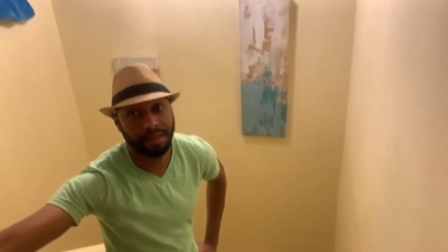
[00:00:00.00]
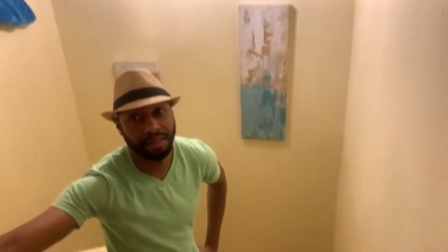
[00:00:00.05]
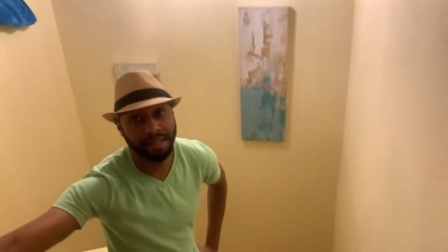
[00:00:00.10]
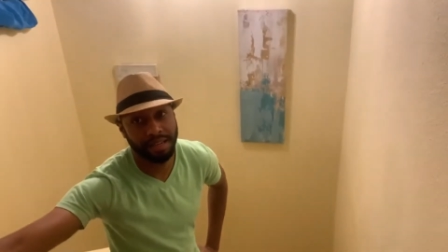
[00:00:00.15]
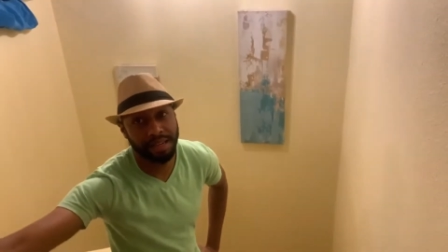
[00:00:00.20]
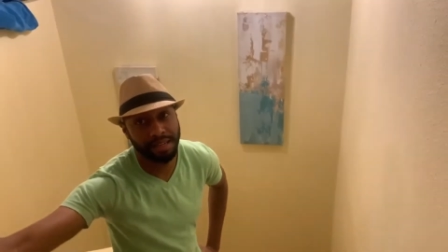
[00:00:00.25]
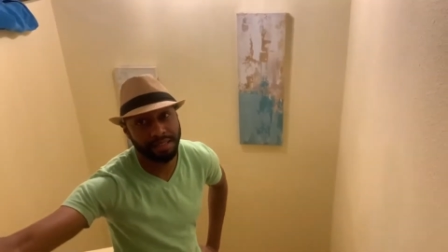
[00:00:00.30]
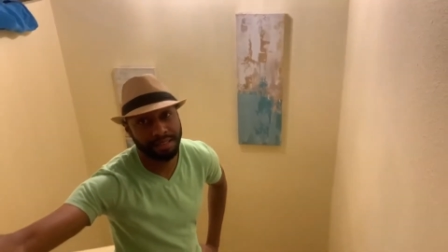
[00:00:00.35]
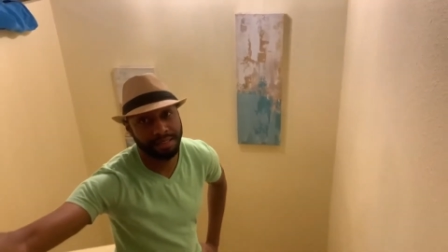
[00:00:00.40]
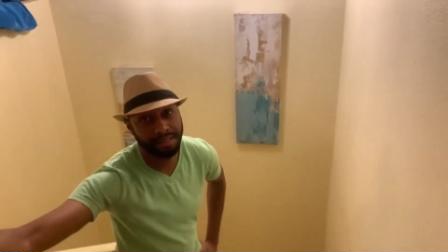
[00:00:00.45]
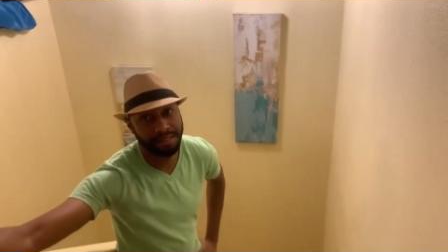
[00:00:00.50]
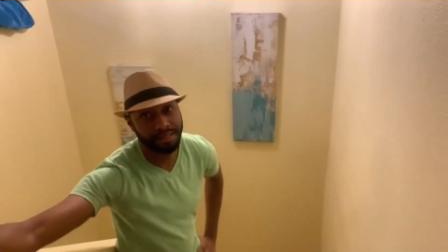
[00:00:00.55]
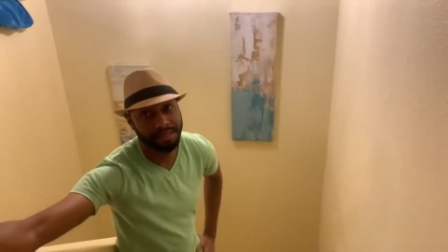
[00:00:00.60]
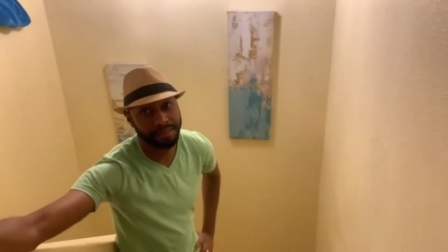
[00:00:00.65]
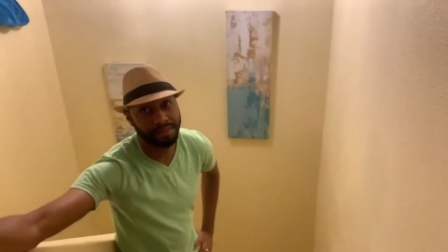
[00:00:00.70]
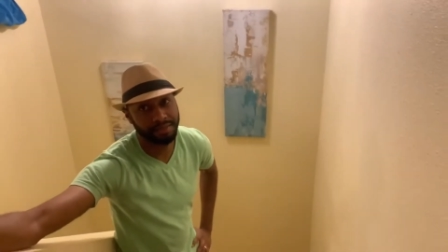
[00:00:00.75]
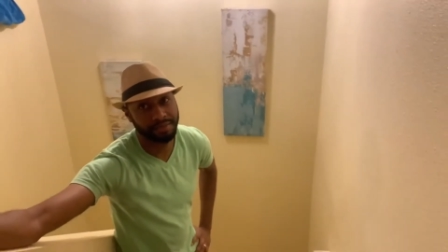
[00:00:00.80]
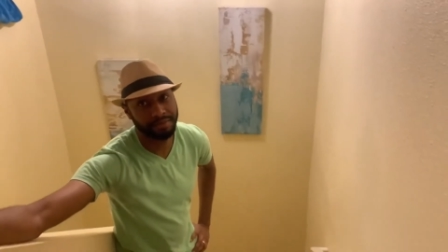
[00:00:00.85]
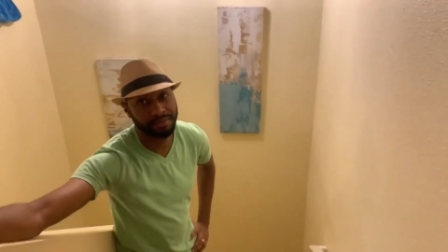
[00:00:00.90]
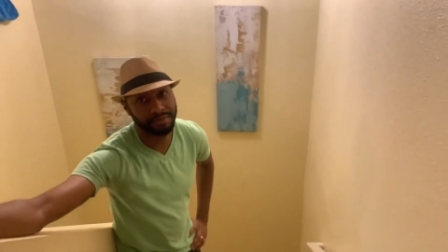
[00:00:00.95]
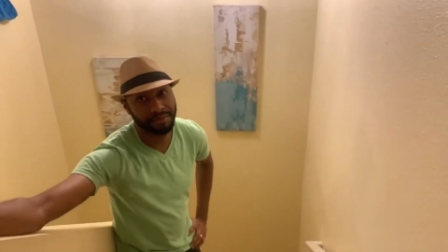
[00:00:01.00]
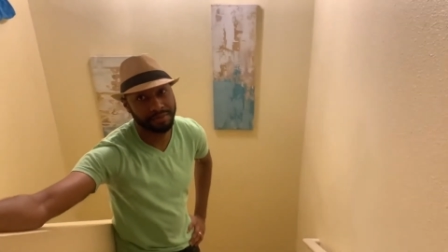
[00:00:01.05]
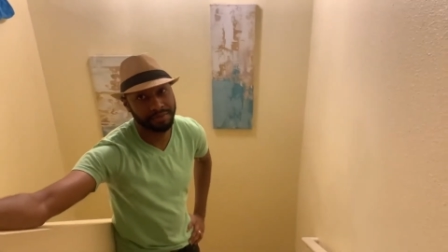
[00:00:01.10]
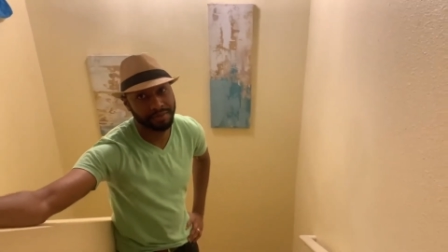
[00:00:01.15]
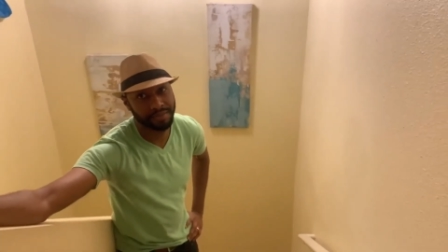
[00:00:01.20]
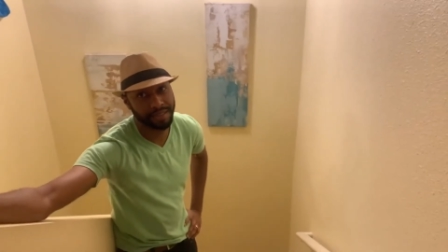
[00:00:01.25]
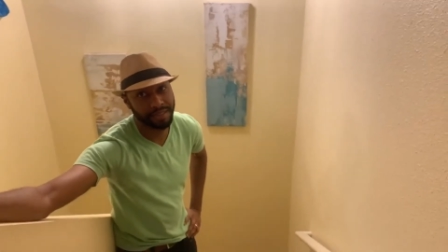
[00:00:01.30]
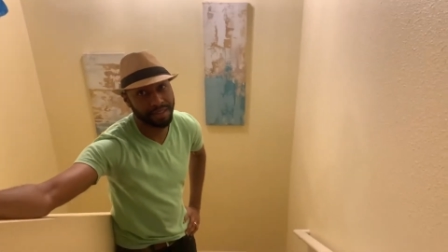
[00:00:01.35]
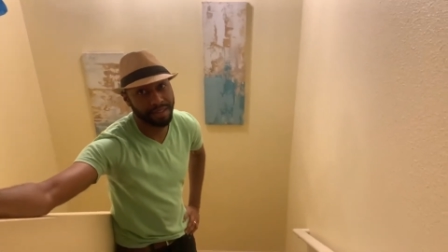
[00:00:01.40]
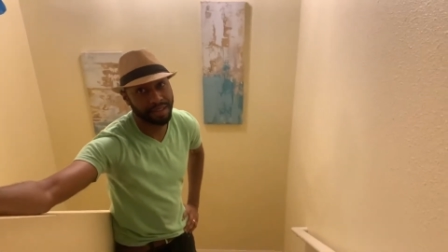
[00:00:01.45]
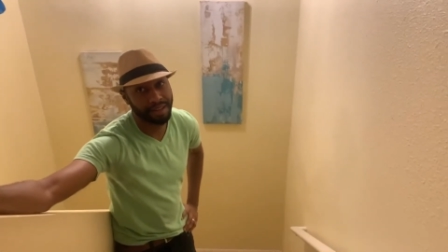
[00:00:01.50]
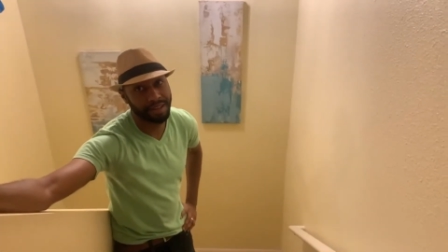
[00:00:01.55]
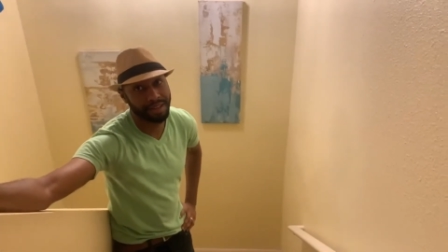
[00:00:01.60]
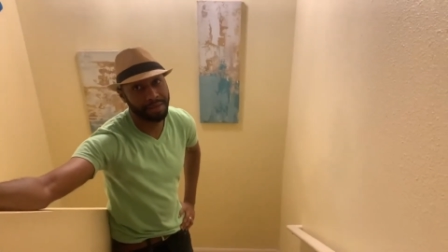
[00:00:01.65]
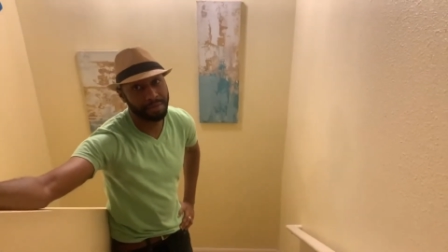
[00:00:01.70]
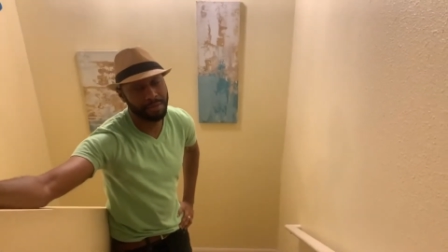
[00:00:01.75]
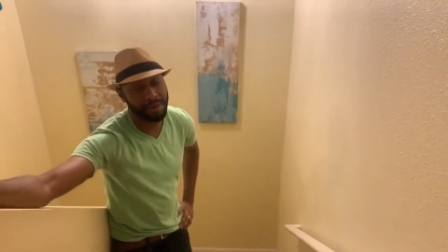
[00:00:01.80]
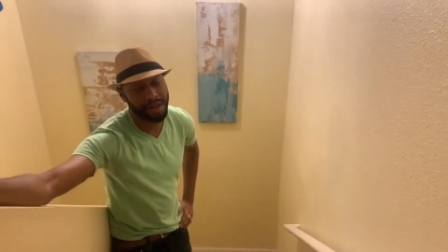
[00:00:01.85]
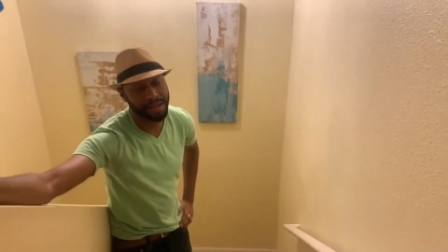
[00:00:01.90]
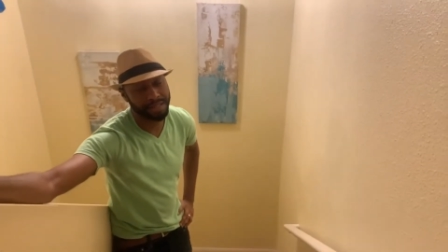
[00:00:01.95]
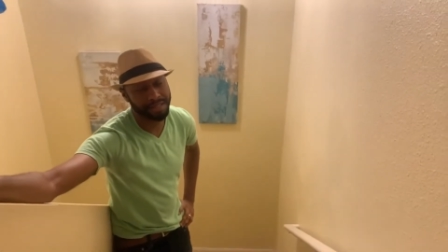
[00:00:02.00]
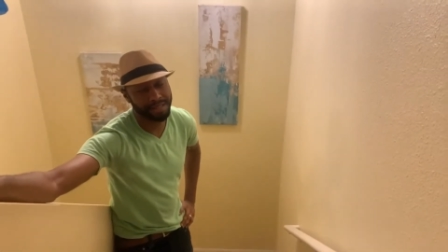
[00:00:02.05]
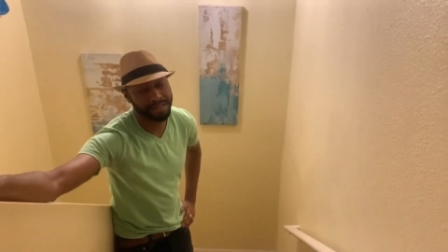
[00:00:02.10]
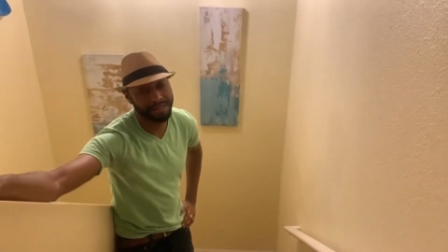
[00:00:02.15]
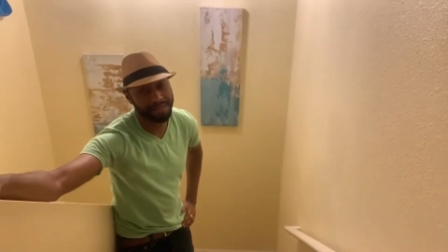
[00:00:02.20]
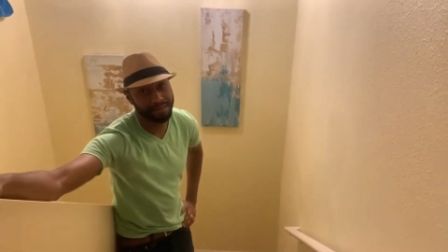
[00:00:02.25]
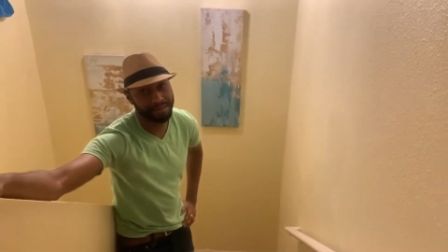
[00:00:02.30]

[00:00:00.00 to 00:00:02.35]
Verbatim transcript: Yes. Are you sure? Positive.